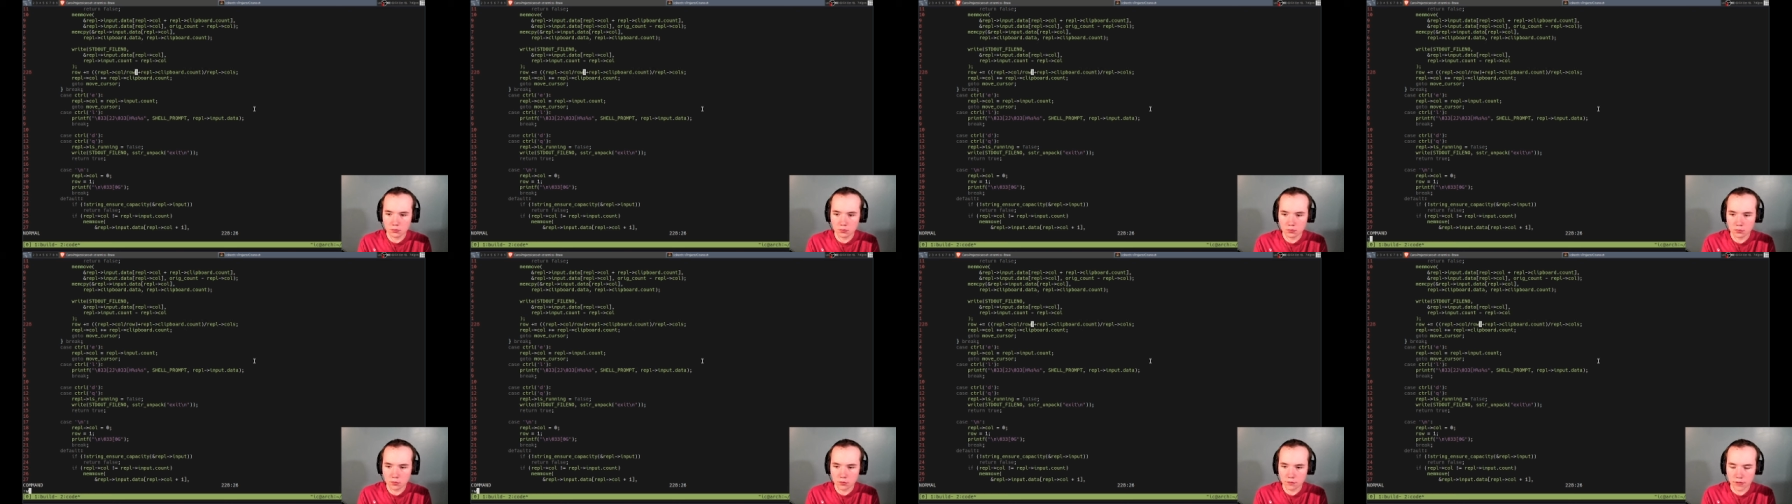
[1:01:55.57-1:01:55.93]

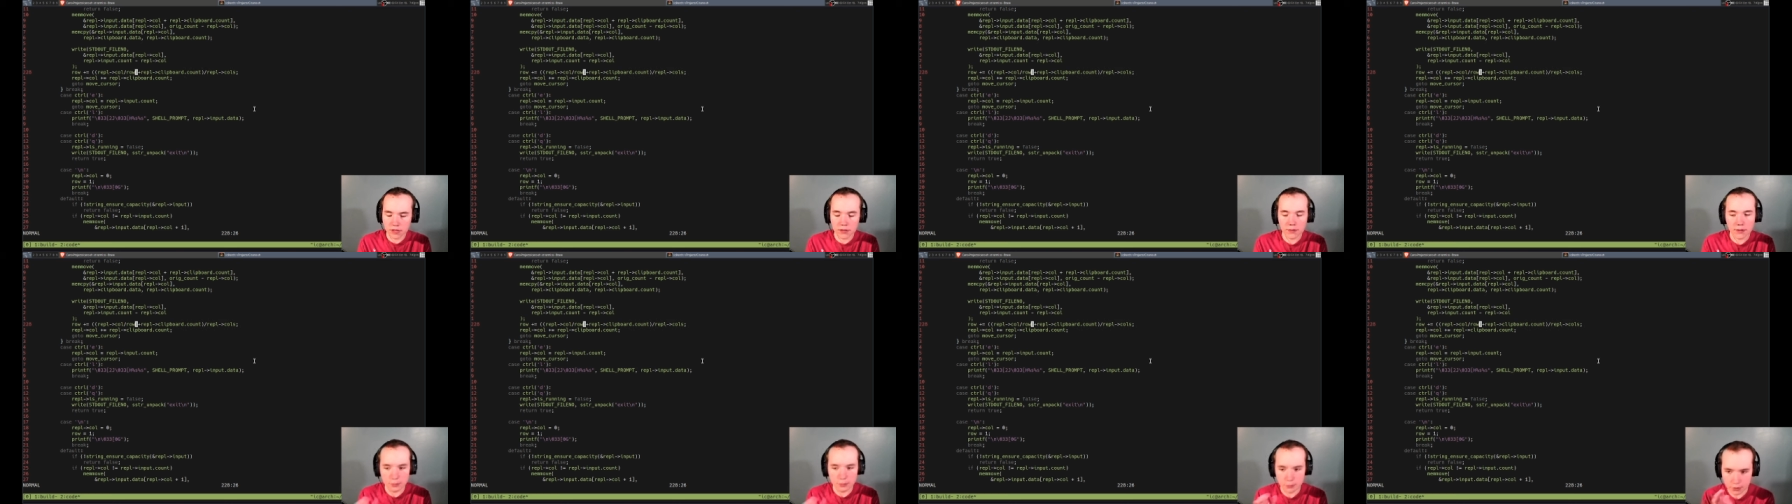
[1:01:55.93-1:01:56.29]
Divided
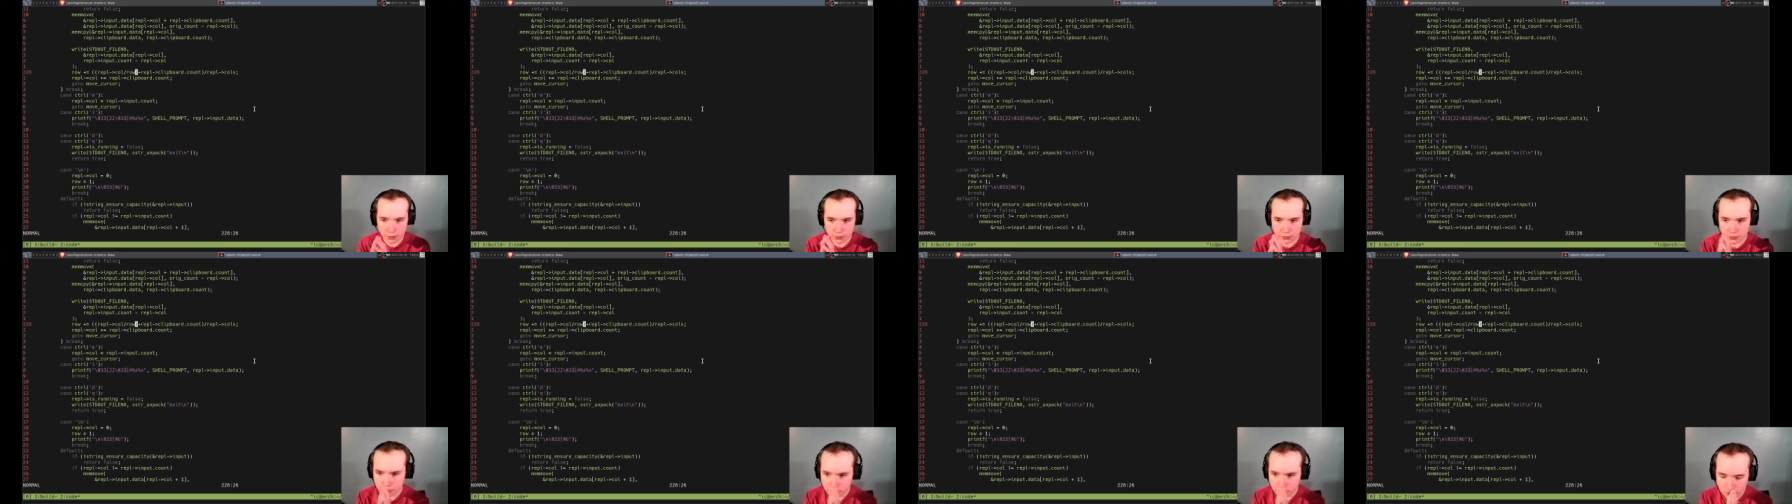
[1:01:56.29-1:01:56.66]
by row.
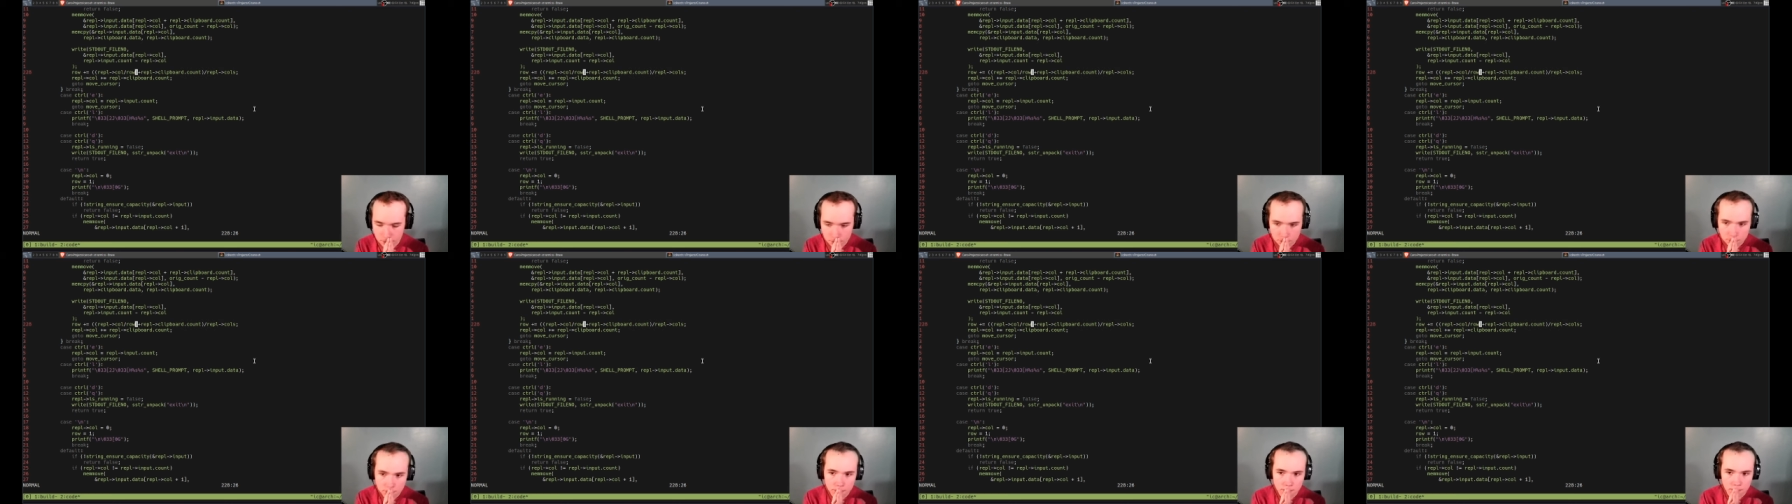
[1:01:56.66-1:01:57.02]

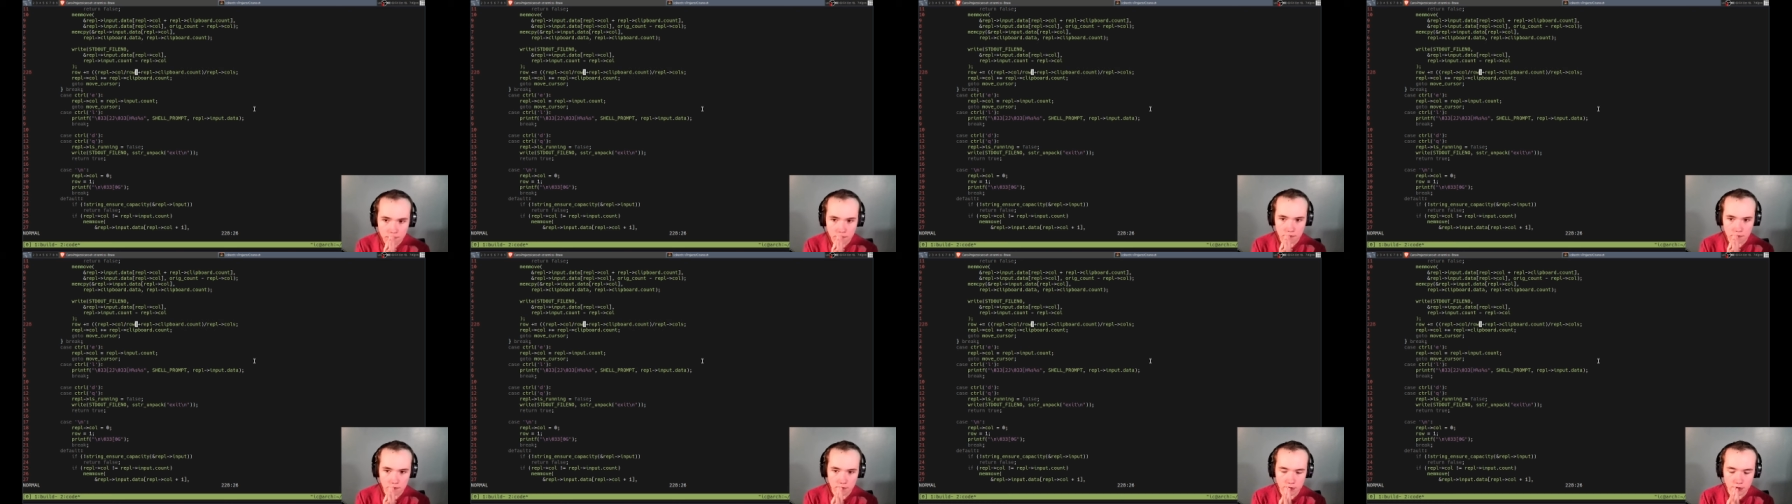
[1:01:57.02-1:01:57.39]

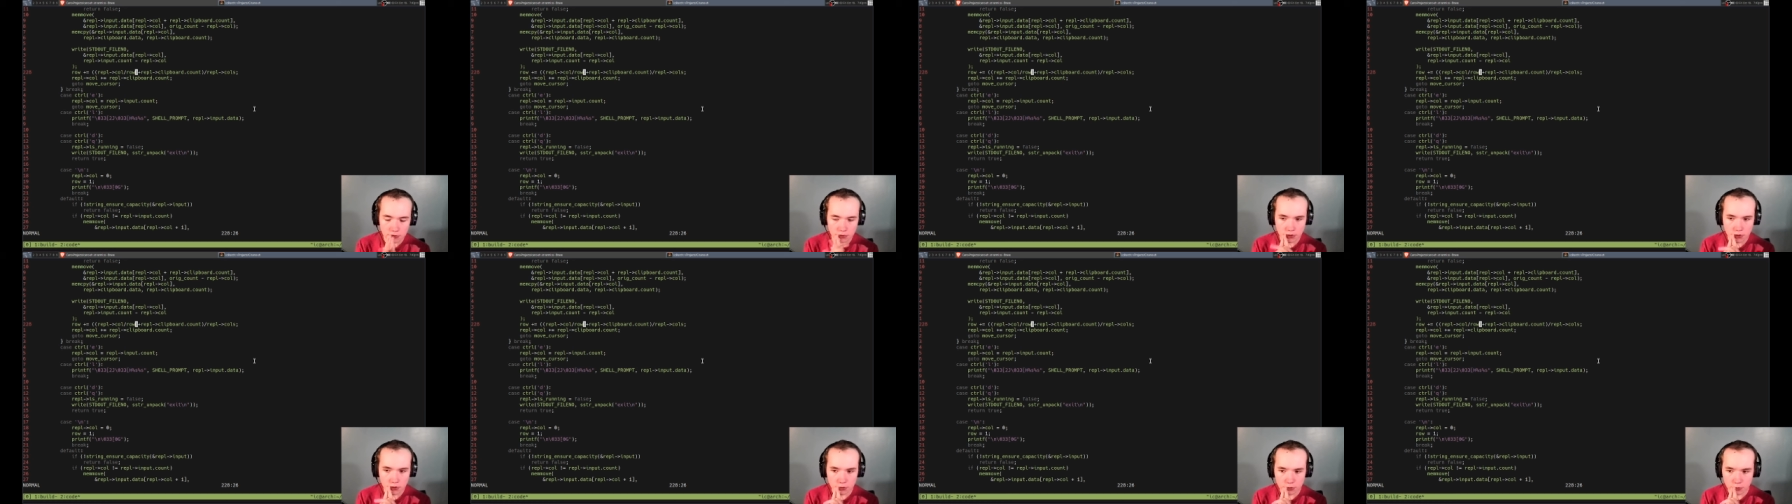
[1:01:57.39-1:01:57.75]
So the
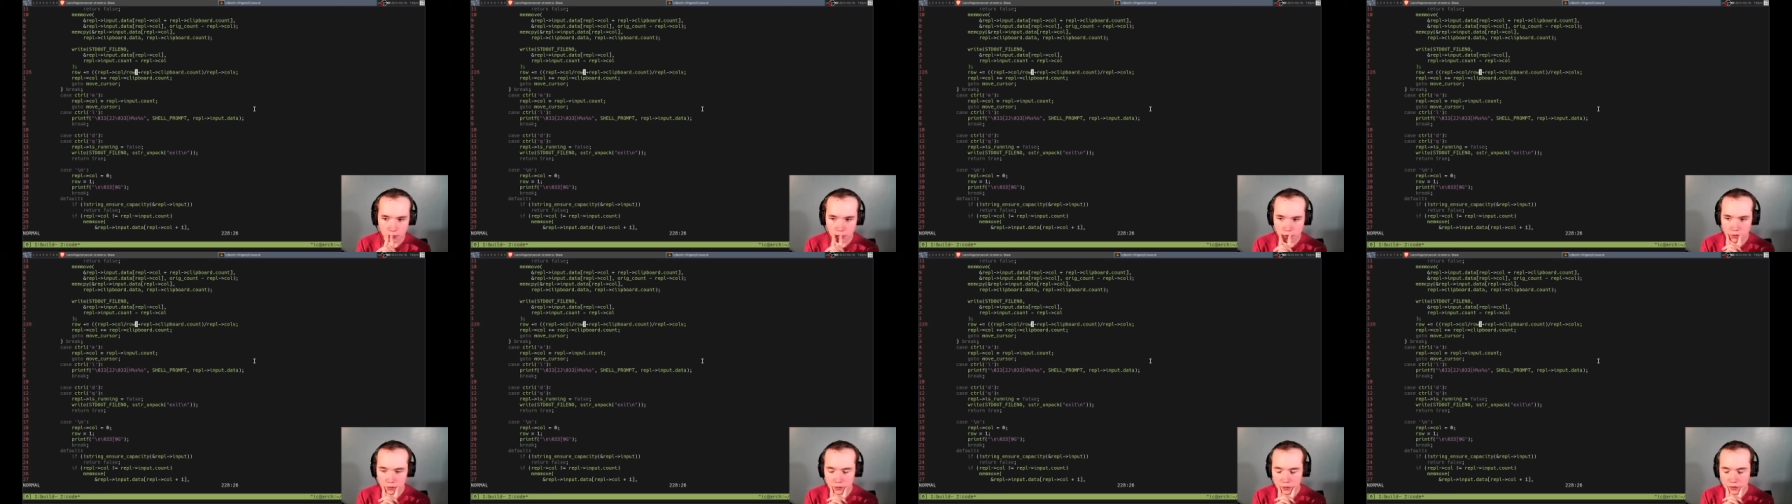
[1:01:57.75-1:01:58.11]
current
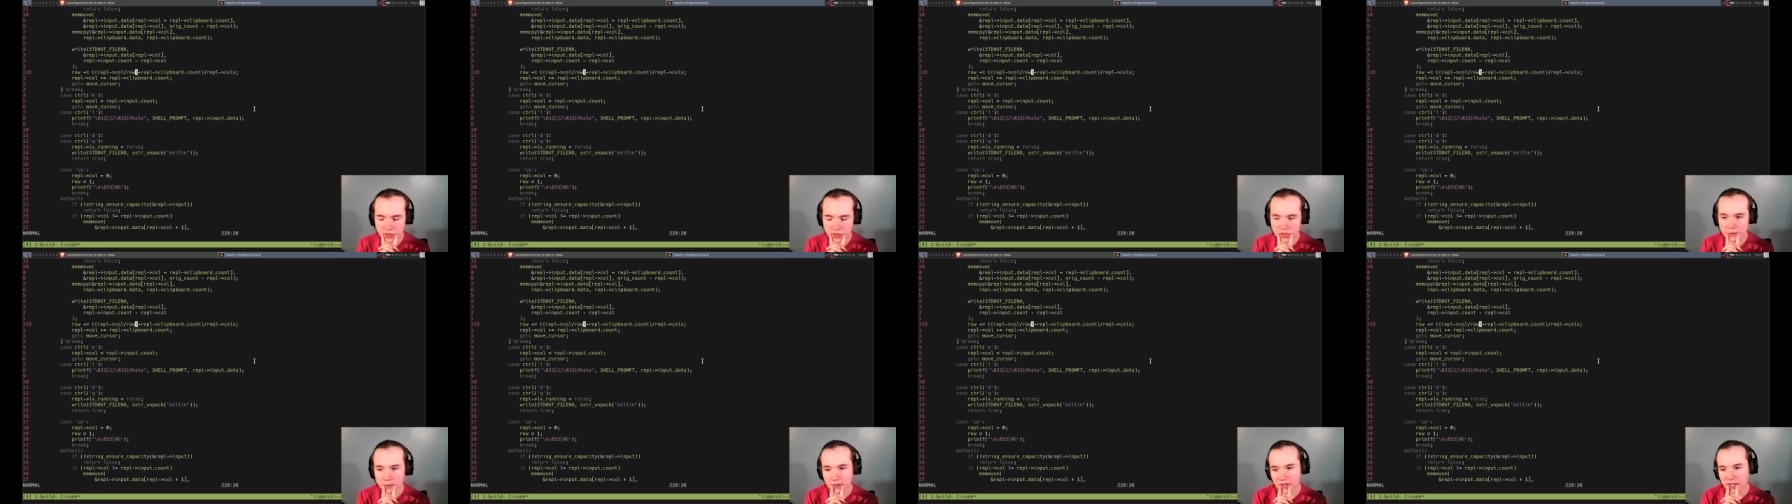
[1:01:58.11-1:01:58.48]
row,
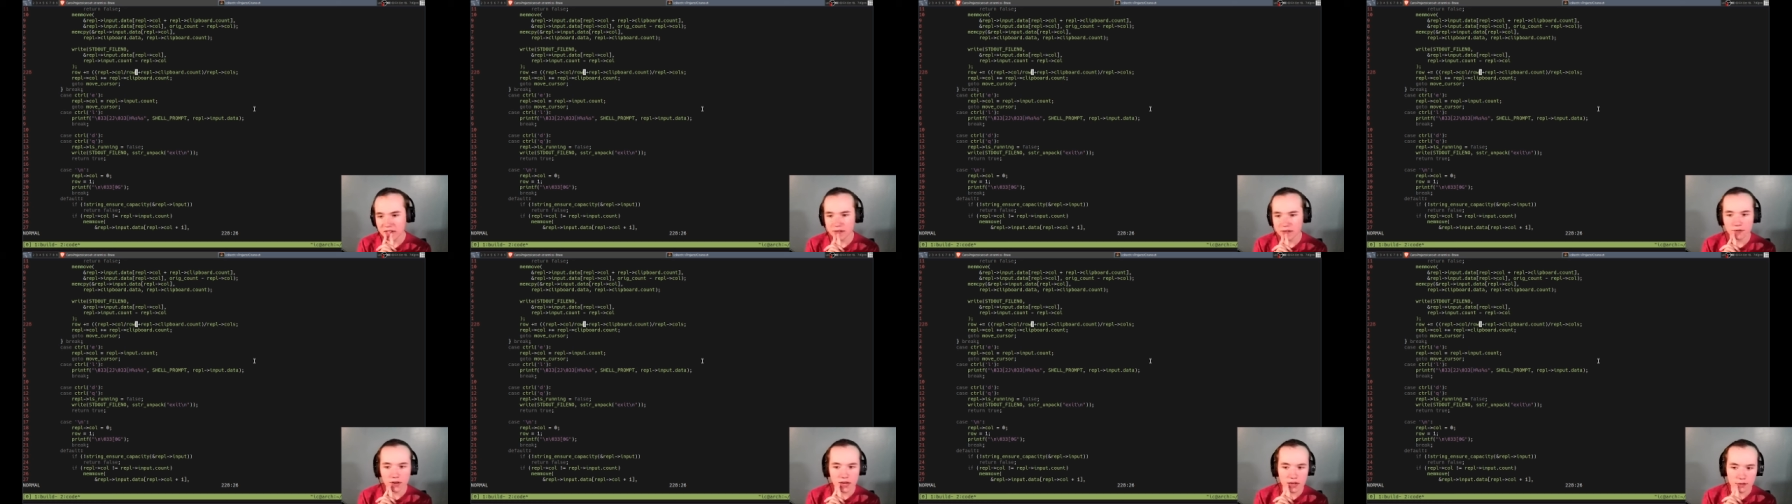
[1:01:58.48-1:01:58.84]
it'd be like
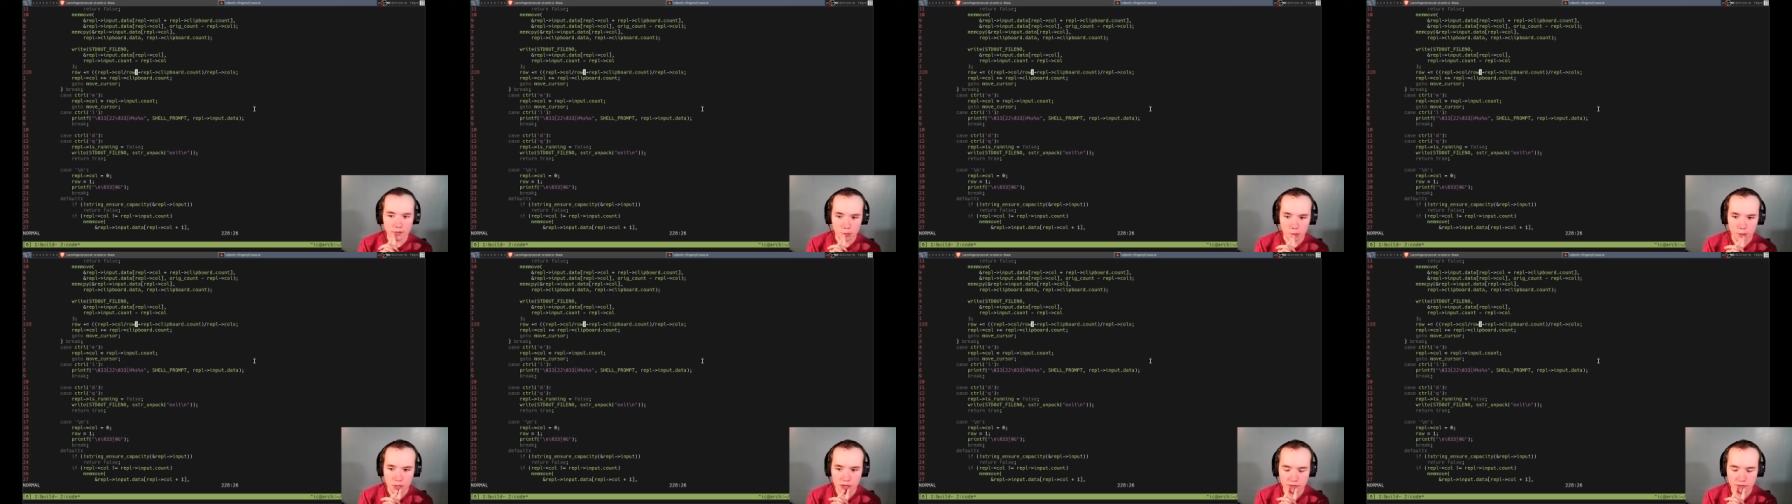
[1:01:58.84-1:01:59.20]
5 or whatever.